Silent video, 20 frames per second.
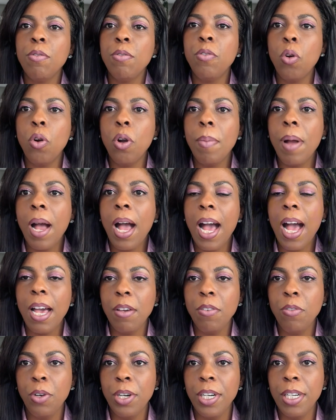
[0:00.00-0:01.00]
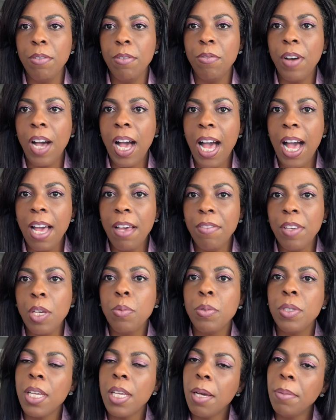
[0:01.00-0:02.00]
Form I-485, it
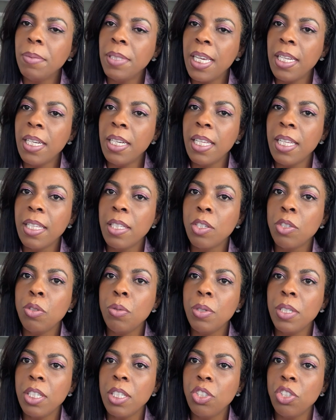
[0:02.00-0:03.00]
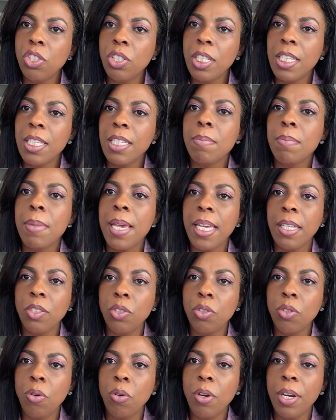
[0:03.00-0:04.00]
was updated in a new edition. It is
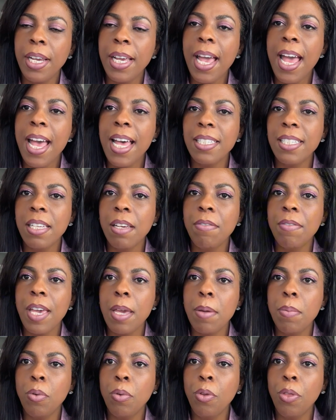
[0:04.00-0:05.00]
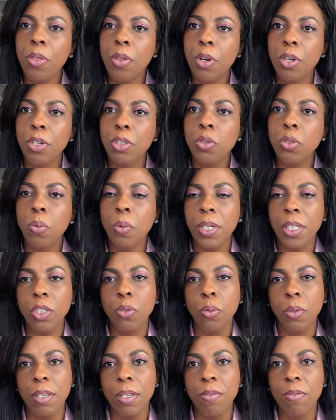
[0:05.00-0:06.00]
mandatory as of April 3rd,
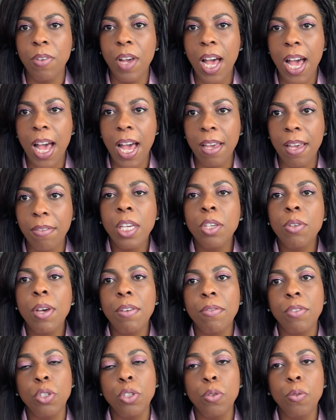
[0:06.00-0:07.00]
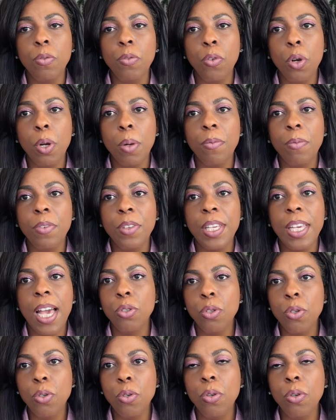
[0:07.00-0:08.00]
2025. You have a new form for the
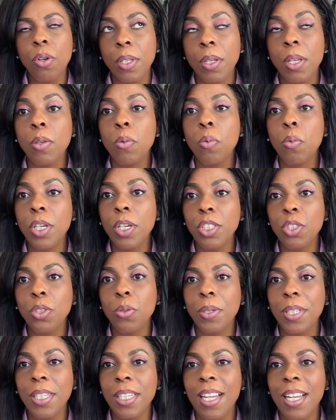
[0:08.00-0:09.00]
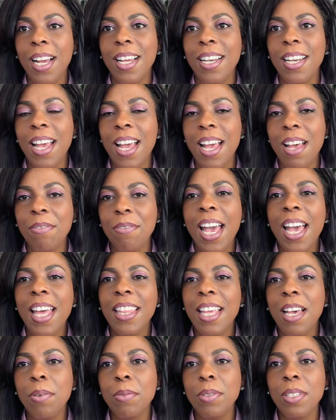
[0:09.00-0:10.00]
I-129F, and
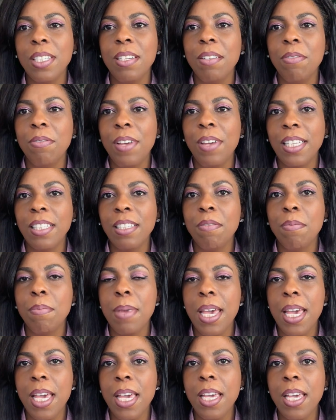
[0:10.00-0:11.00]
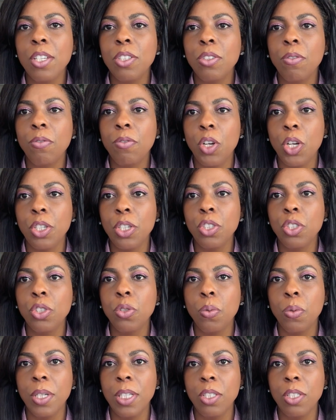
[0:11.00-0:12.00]
that was in effect of May 1st,
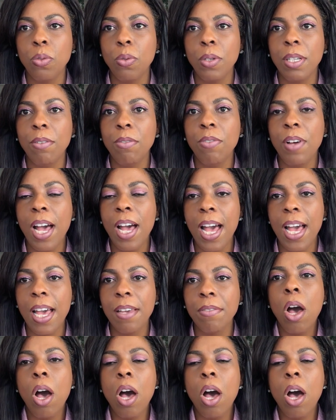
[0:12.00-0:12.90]
2025.